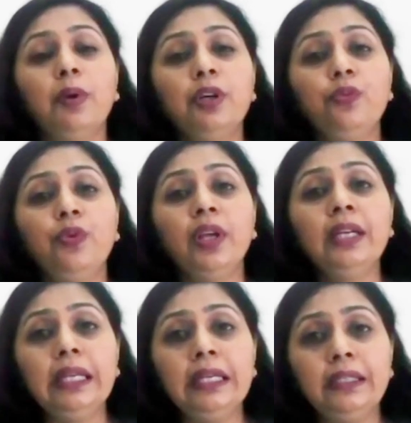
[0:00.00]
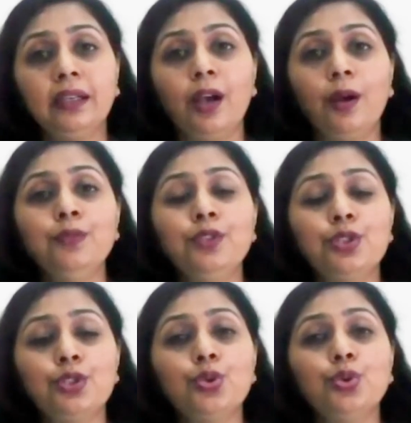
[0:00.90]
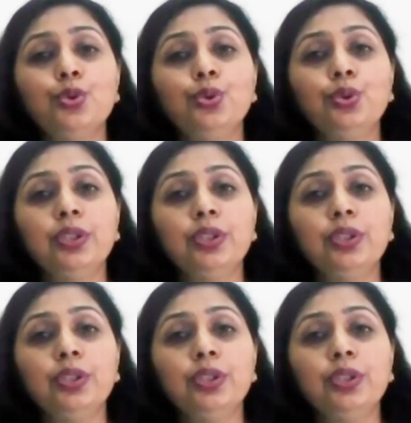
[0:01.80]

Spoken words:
But when it comes to